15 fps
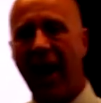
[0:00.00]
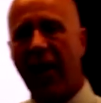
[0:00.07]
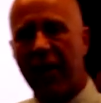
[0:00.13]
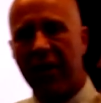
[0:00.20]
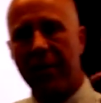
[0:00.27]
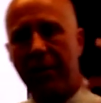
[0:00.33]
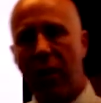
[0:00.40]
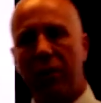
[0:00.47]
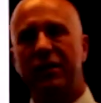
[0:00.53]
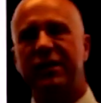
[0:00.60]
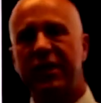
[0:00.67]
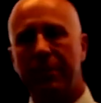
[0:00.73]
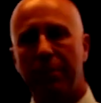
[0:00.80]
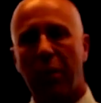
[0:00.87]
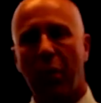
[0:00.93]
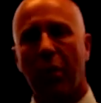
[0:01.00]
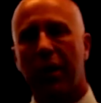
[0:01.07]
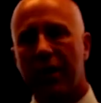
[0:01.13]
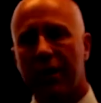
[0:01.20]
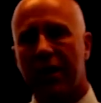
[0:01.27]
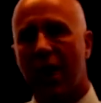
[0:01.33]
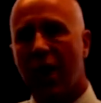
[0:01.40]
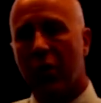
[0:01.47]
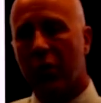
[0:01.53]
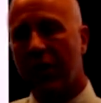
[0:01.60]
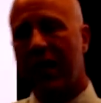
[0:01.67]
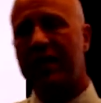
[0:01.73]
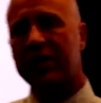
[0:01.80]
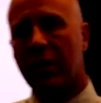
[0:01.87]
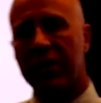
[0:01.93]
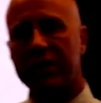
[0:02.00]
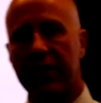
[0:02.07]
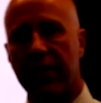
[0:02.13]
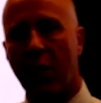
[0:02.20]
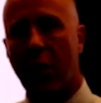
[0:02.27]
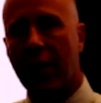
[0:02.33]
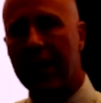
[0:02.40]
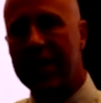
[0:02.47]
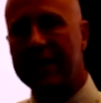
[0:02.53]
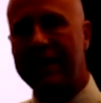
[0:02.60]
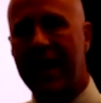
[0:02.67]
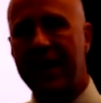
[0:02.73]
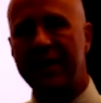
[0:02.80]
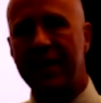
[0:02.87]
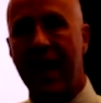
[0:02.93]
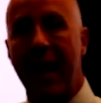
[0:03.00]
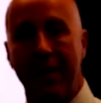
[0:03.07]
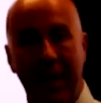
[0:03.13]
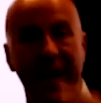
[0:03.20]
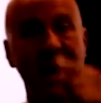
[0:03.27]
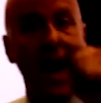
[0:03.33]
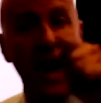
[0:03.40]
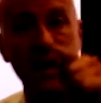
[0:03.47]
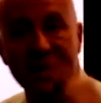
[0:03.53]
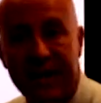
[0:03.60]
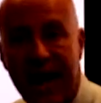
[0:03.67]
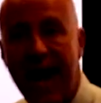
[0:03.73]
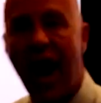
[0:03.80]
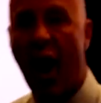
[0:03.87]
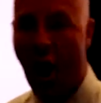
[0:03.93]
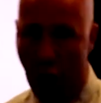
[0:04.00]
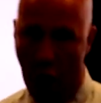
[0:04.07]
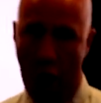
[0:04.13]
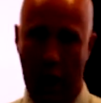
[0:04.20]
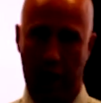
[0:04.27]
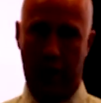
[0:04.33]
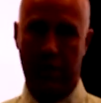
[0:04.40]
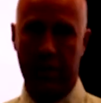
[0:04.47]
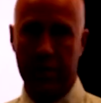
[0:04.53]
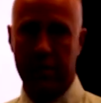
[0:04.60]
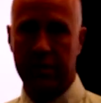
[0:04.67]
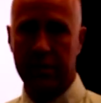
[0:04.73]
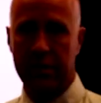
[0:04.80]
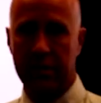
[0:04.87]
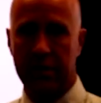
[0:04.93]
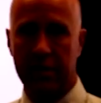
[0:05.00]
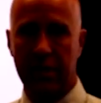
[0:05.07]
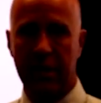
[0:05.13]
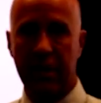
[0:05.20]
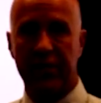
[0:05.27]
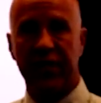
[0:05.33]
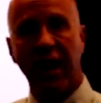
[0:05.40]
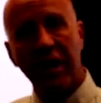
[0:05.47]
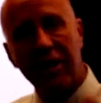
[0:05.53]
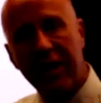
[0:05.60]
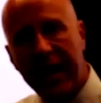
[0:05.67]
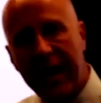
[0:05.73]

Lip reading: they are the most important resource of the organization, because they are. The